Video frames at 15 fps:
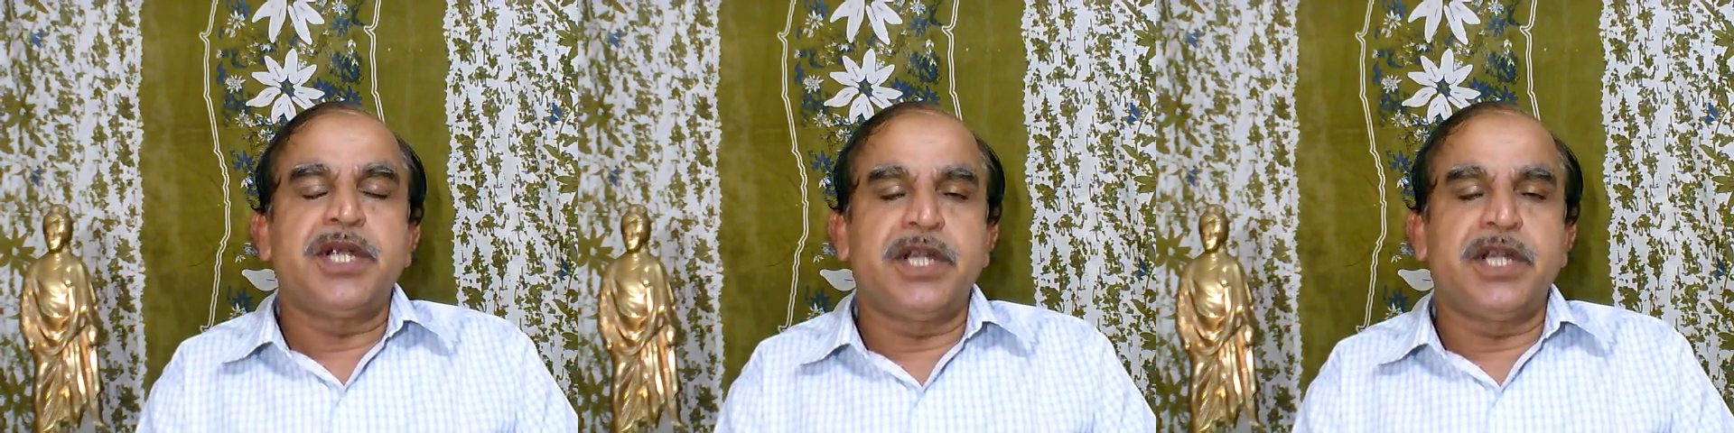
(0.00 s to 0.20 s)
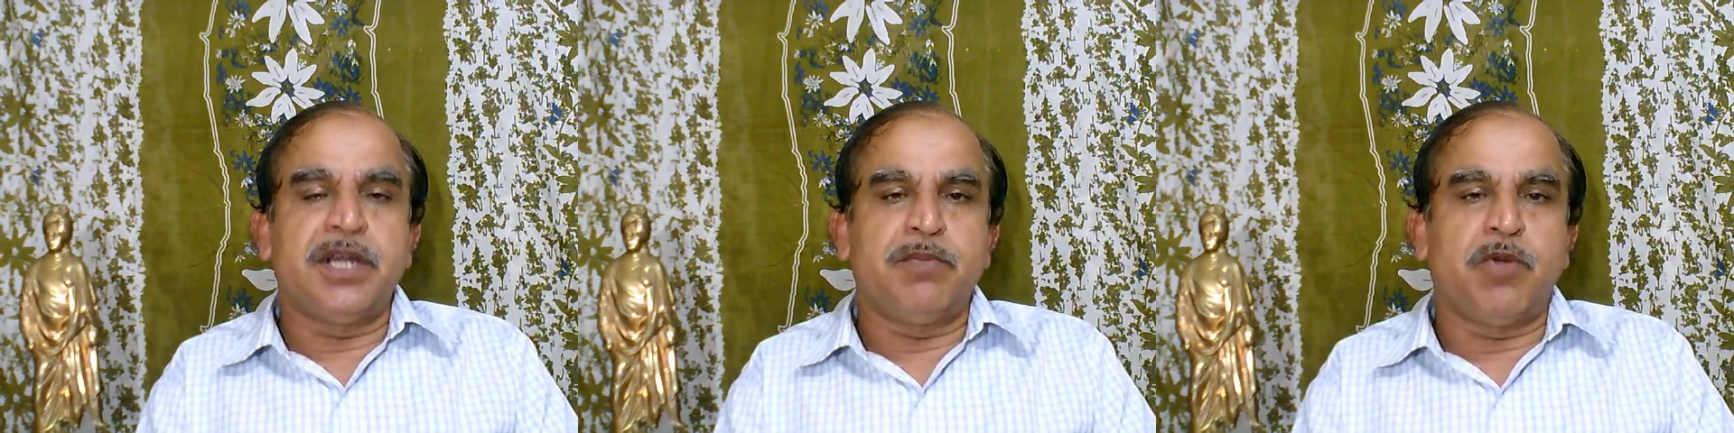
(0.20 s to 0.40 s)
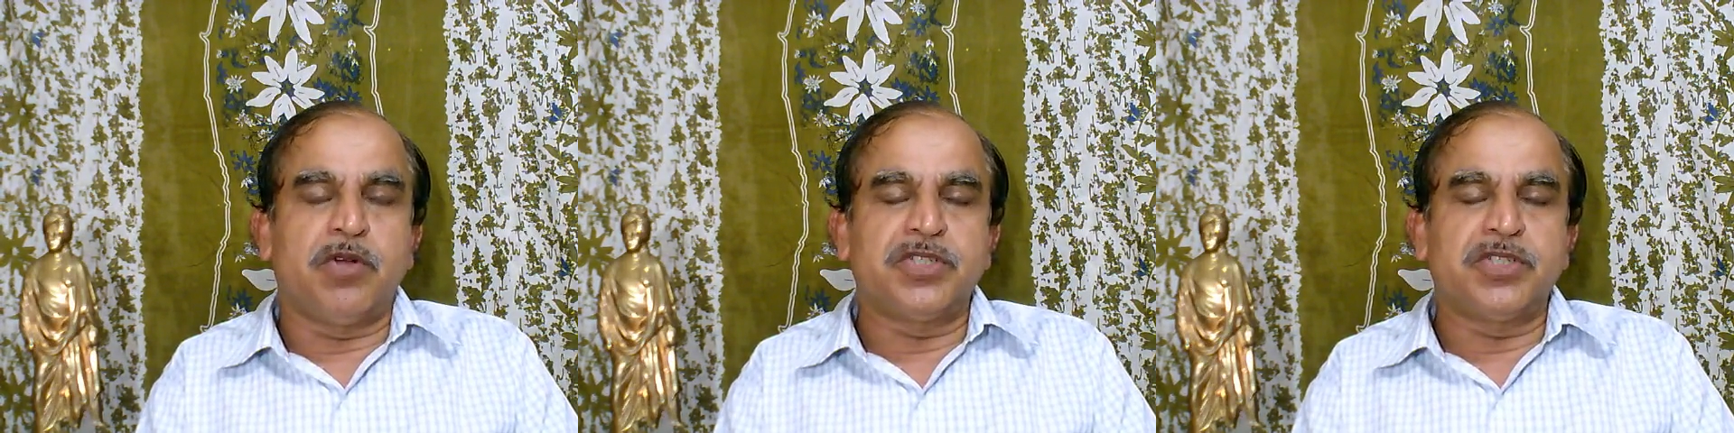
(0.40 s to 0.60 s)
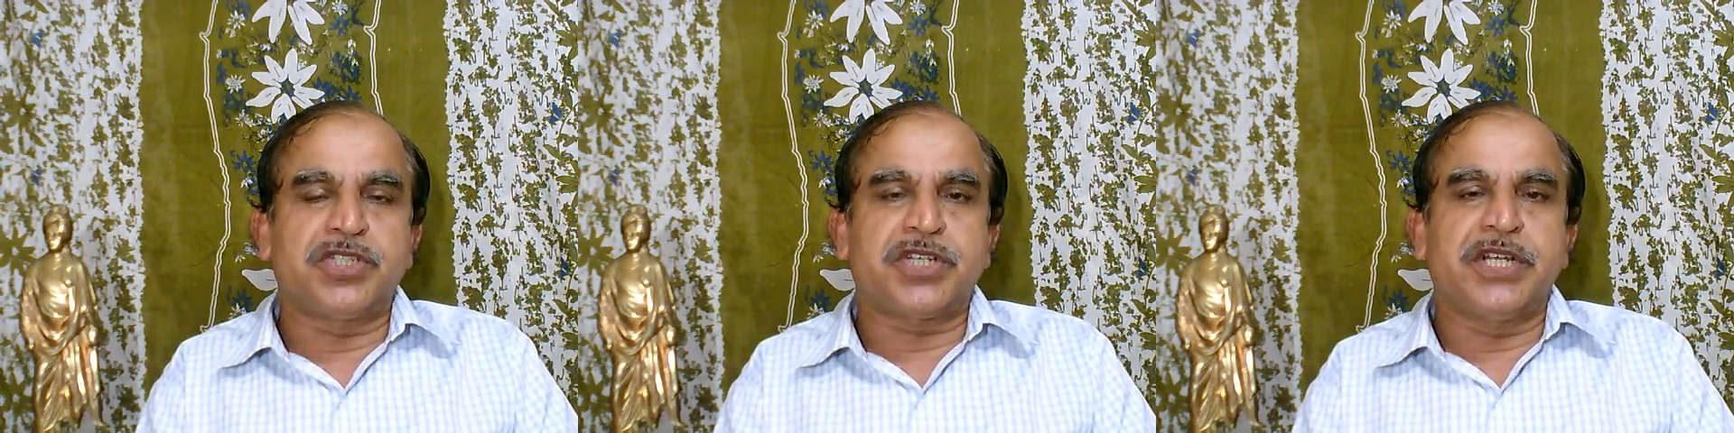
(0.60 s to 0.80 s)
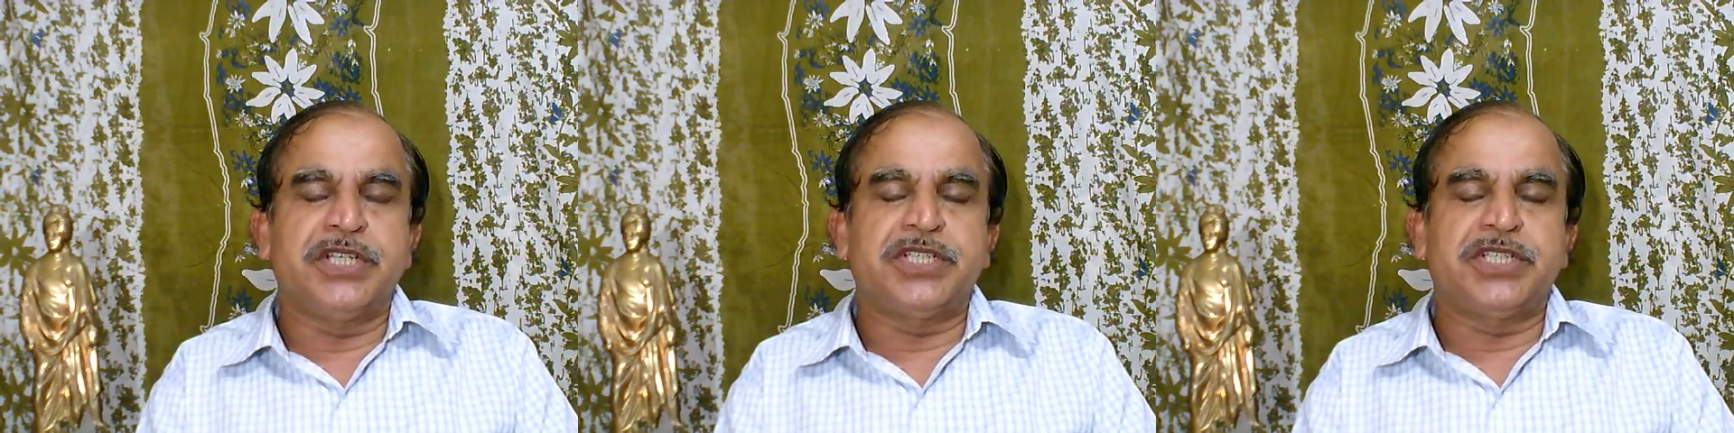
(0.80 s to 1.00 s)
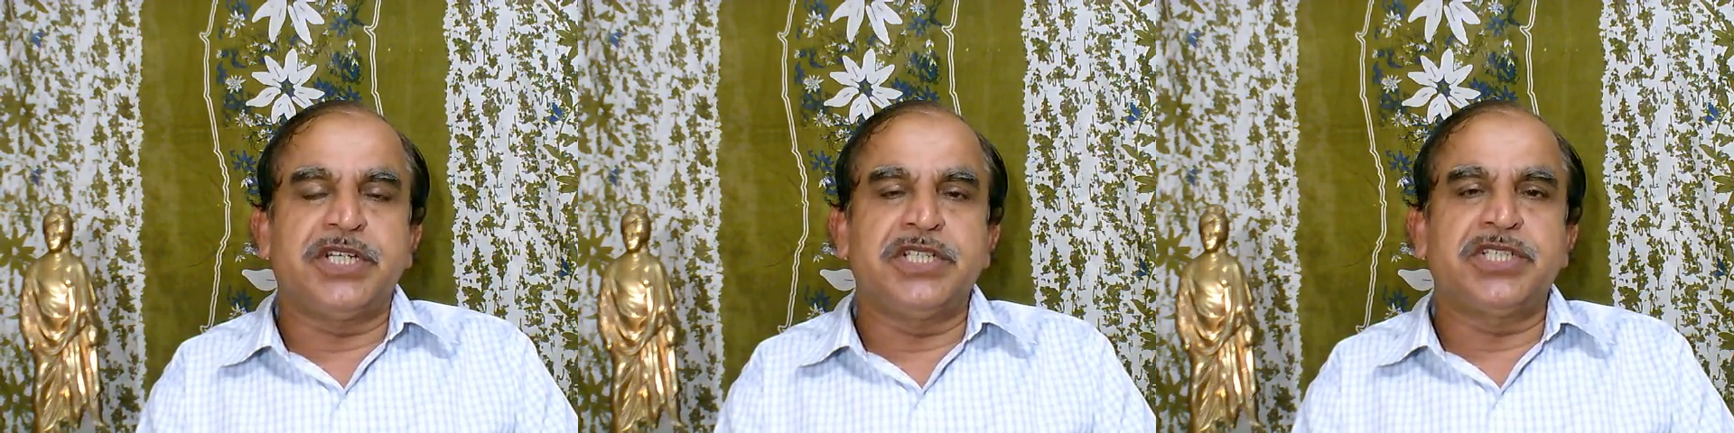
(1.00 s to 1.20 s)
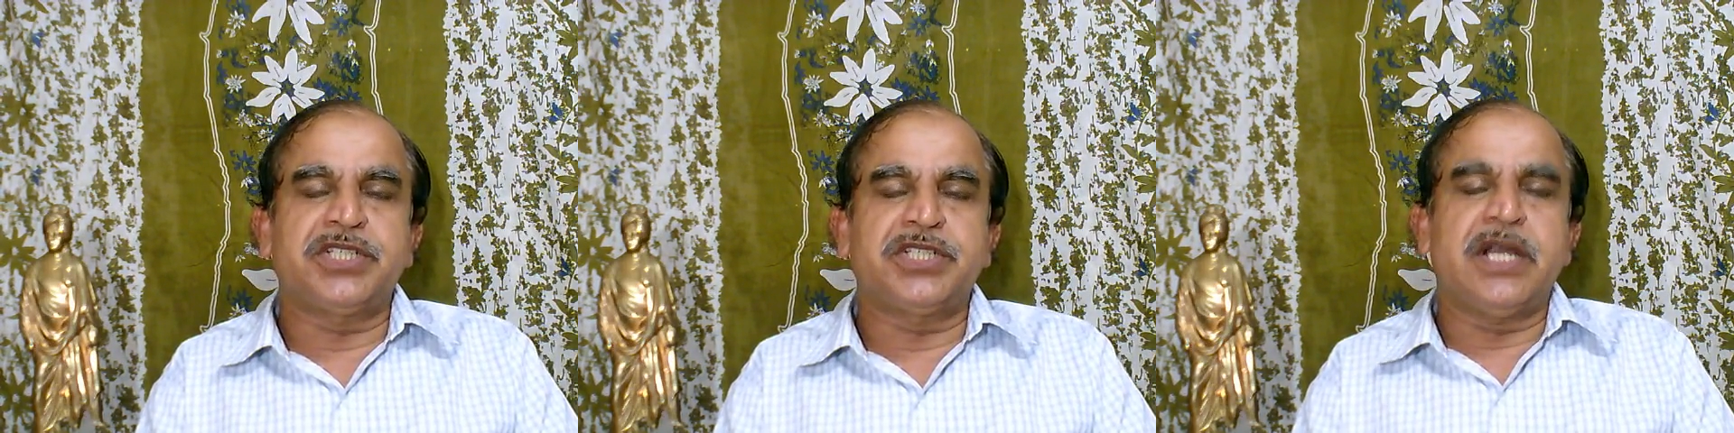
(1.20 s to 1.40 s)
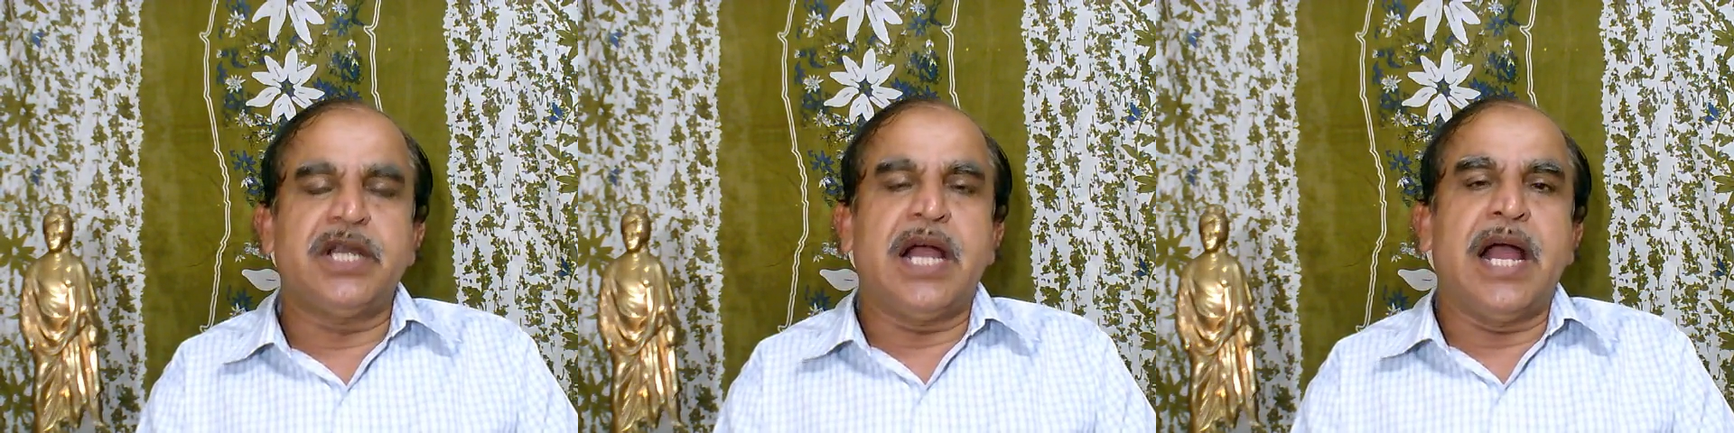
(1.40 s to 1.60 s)

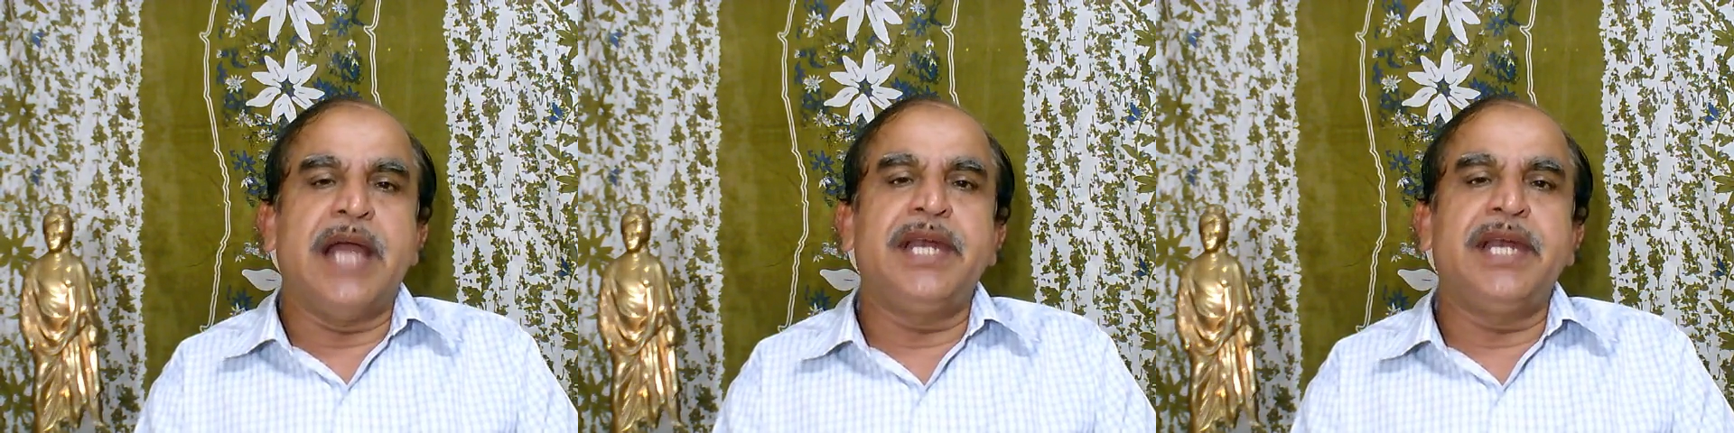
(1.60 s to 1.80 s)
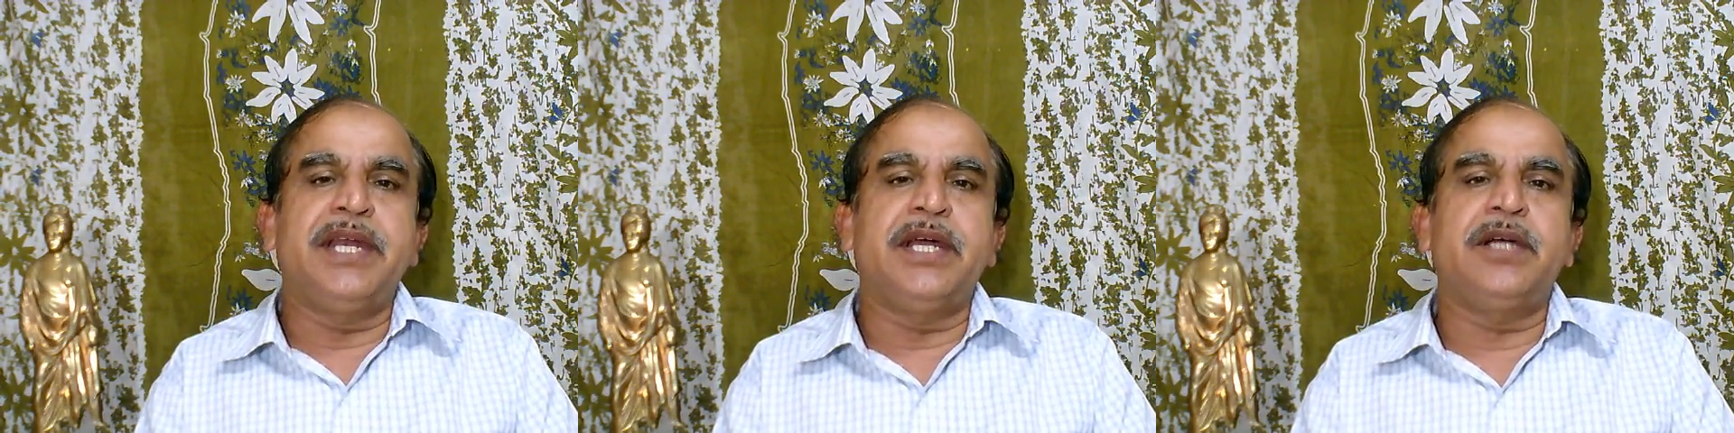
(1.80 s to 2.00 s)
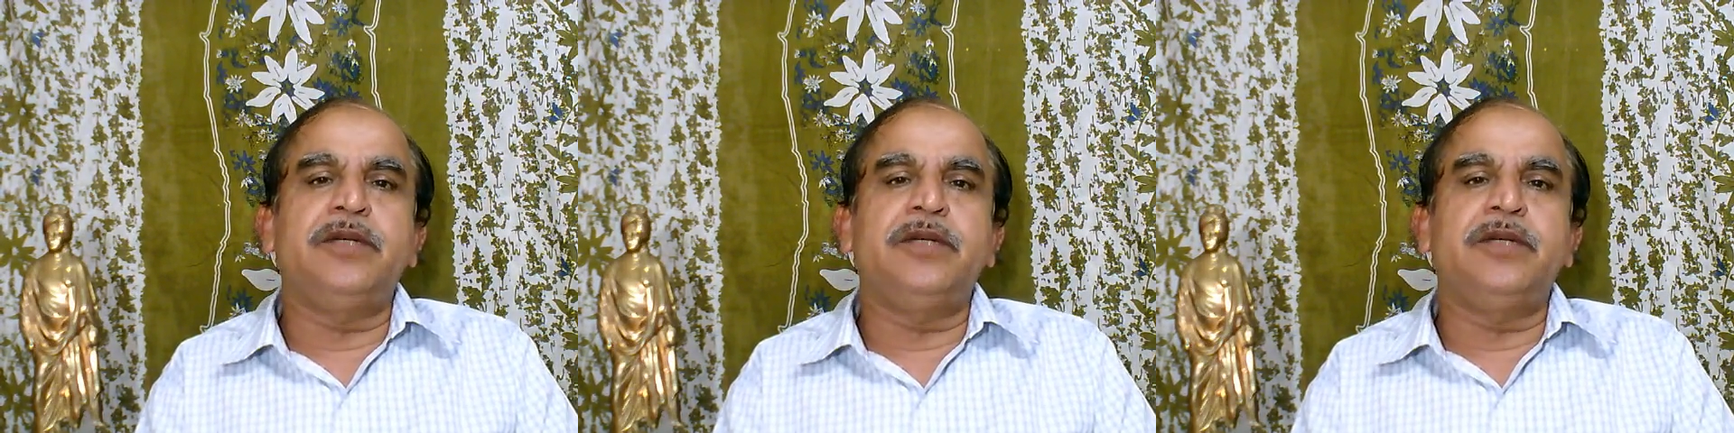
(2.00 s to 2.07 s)
demonstrations and